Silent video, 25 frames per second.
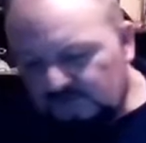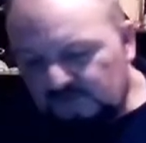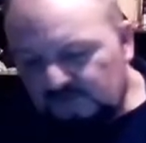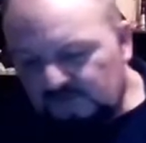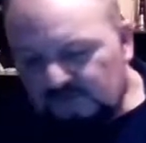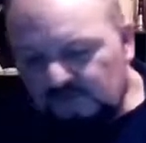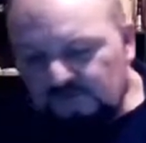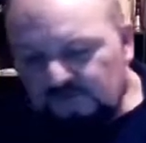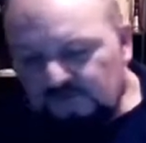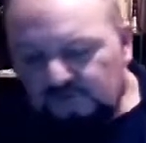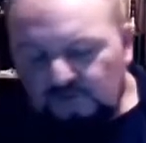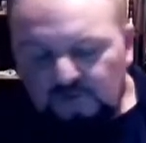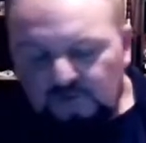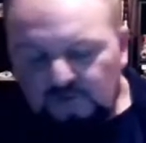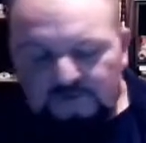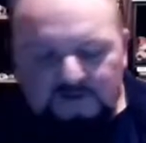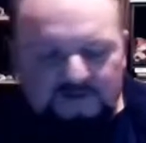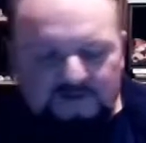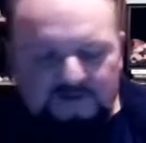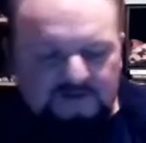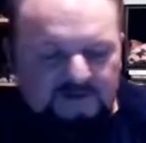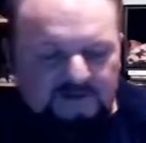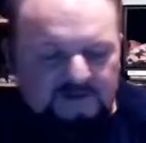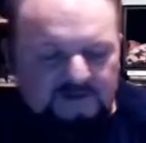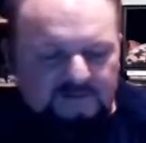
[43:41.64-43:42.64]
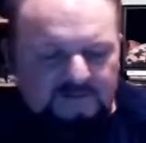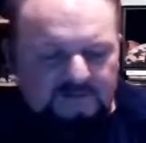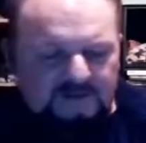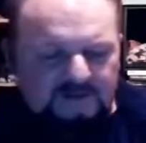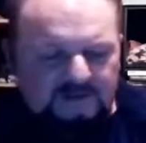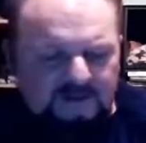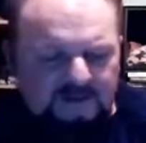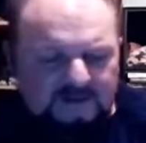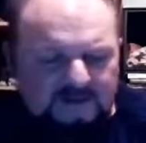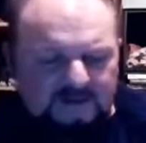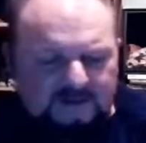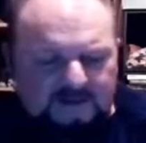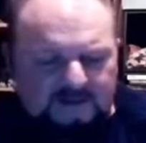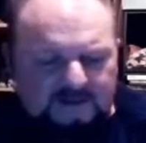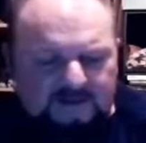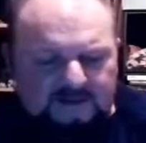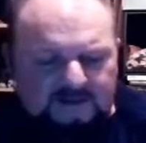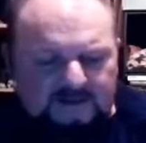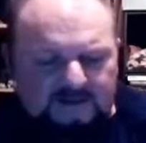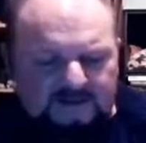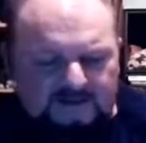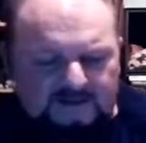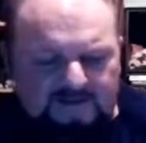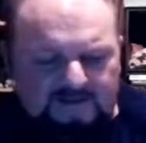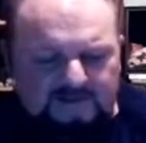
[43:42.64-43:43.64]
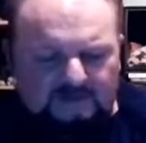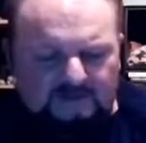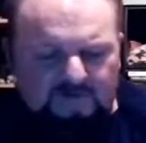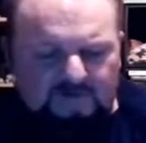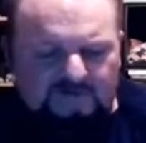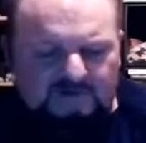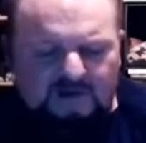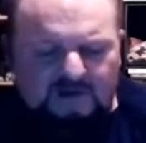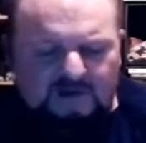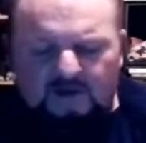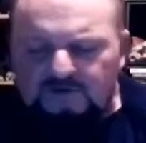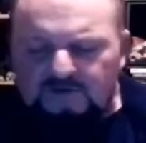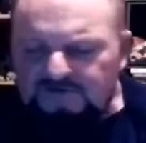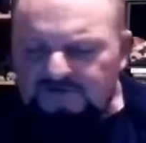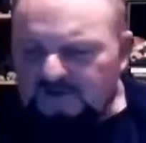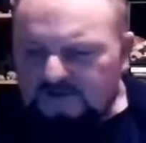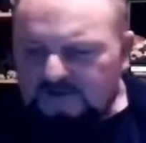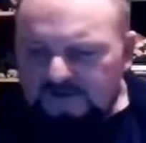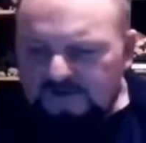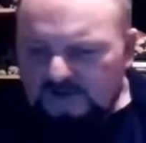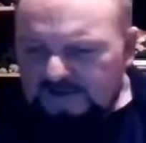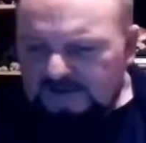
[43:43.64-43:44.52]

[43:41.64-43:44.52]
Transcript: on YouTube and they'll say, oh, something